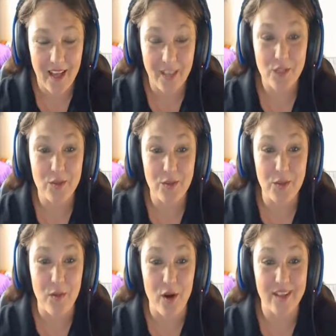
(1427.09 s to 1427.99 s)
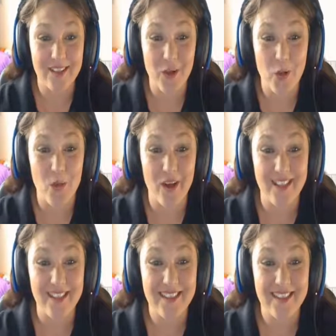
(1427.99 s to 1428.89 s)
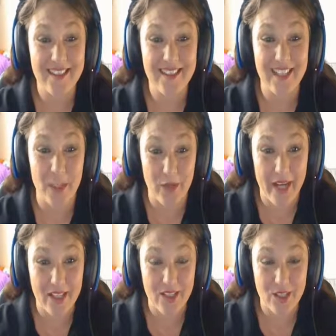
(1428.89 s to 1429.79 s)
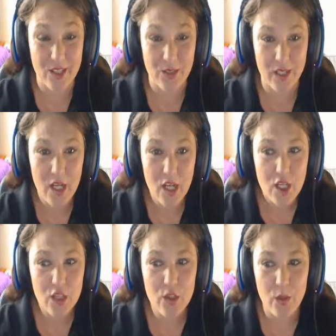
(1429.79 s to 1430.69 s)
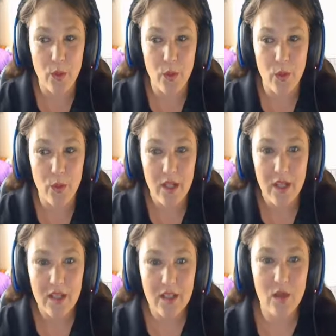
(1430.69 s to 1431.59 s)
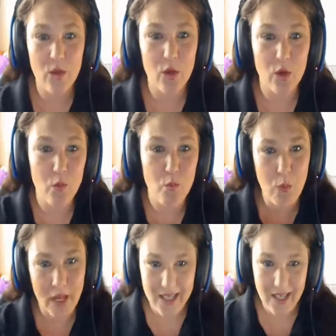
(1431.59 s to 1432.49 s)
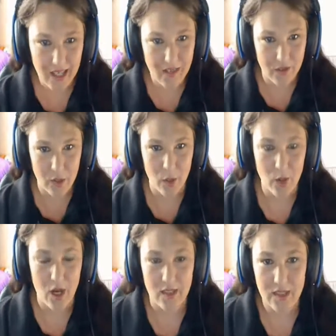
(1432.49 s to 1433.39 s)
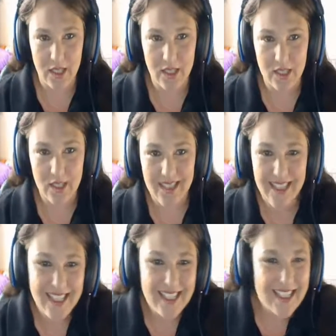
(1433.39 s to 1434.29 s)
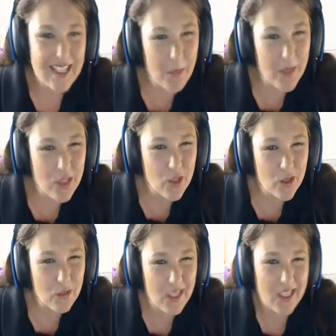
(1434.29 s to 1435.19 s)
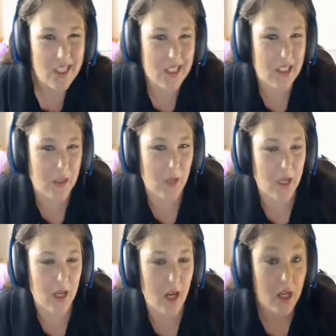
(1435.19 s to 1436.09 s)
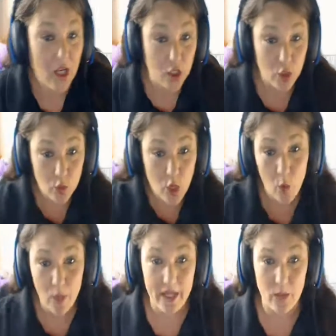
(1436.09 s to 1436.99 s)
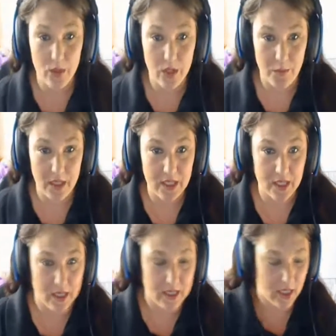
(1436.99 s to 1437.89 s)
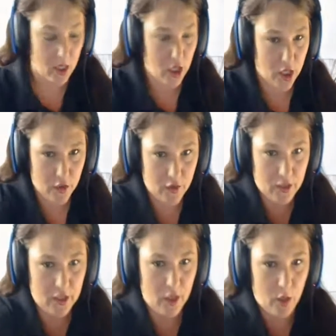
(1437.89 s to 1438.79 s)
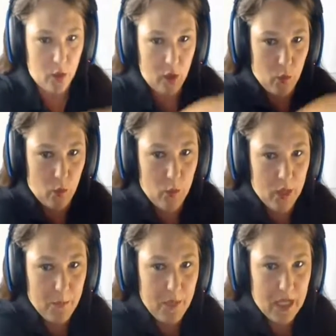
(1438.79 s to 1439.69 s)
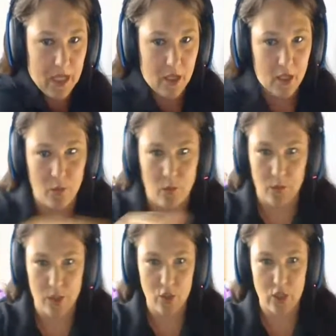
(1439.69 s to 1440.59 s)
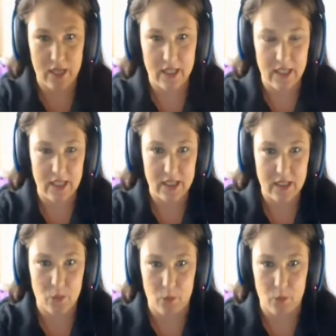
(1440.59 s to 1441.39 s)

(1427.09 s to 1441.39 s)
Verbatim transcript: Unscripted part was their reactions to it. So making video content, it's semi-scripted, it's semi-not. You go in with a basic idea, you know. We want to be here, we want to try this,